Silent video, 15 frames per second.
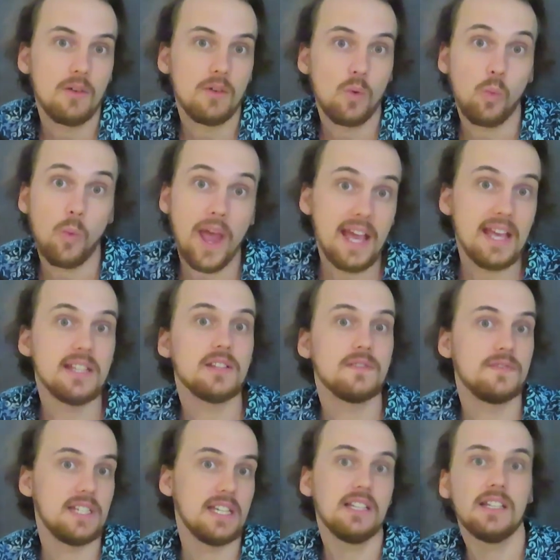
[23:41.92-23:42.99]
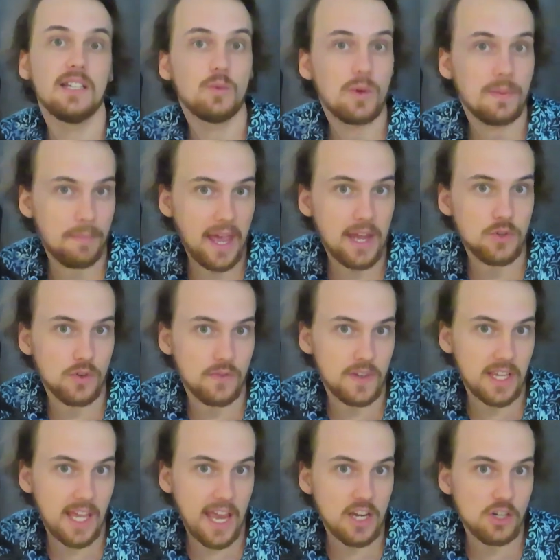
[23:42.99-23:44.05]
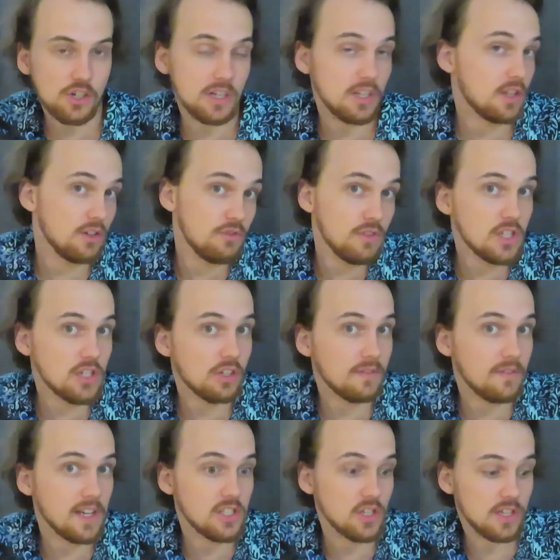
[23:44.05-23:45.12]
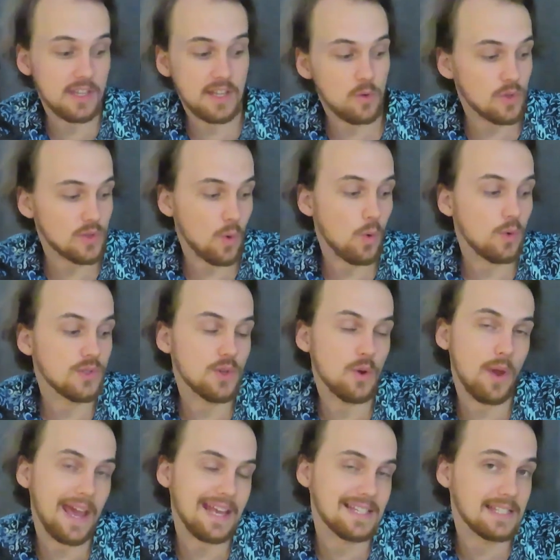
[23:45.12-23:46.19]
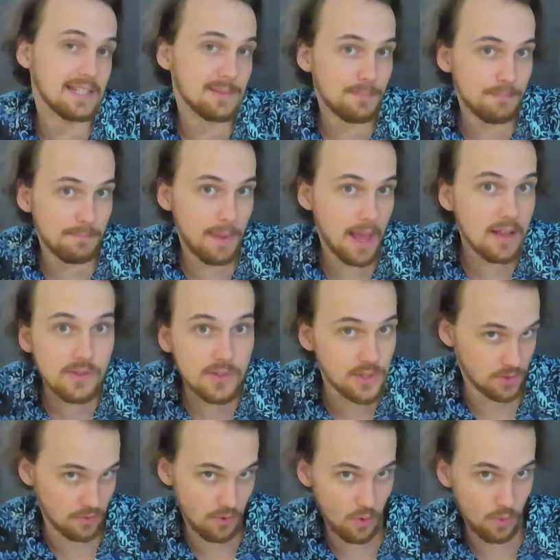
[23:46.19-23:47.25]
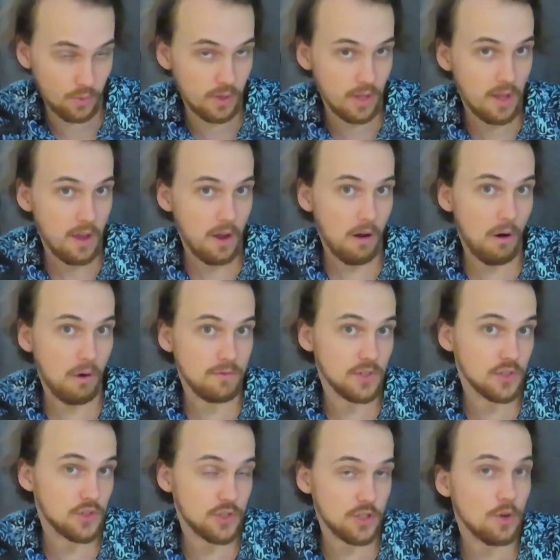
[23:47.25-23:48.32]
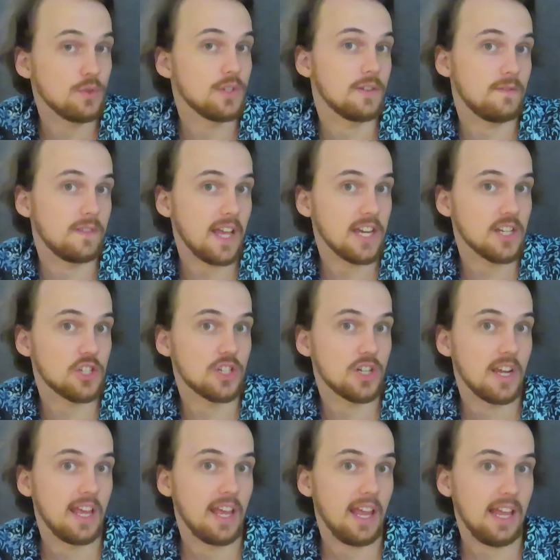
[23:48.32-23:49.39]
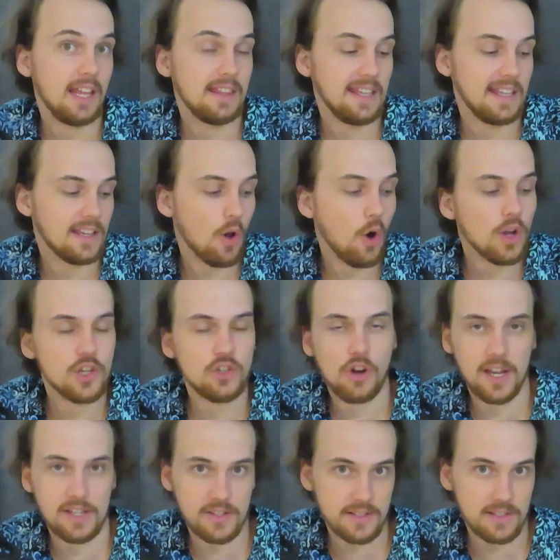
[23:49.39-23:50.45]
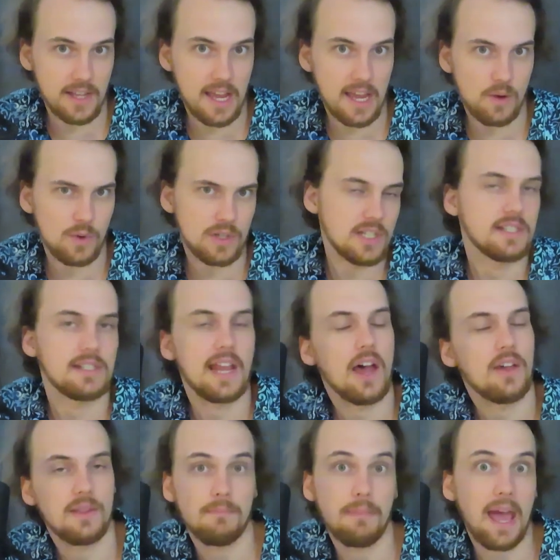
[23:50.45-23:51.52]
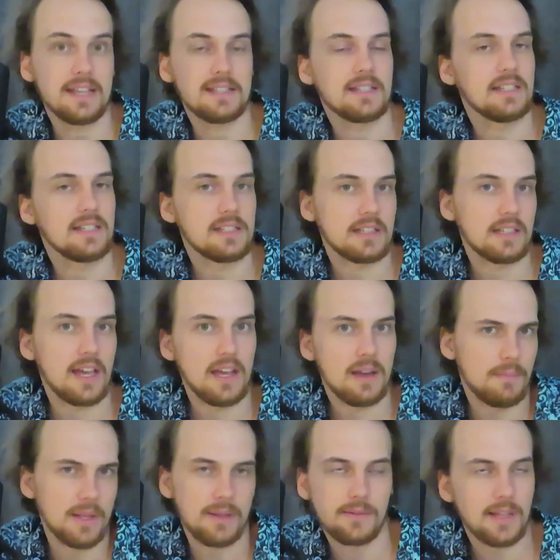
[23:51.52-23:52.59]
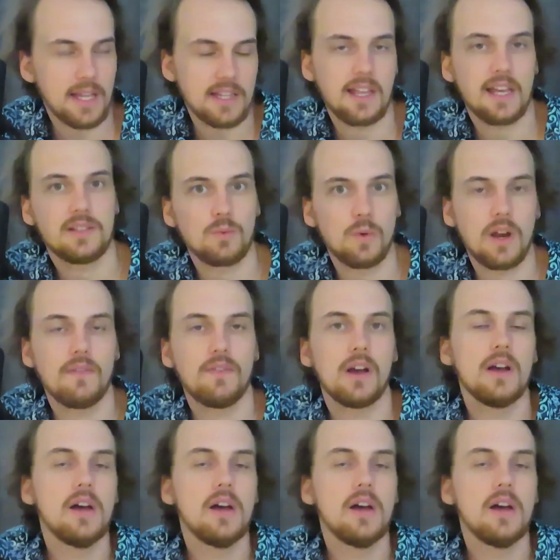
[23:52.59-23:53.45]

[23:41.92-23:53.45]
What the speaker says: ways of dealing with petrification. In the original adventure, there was also a spell scroll of stone to flesh in the cockatrices layer, which is now the basilisk layer, but that's whatever.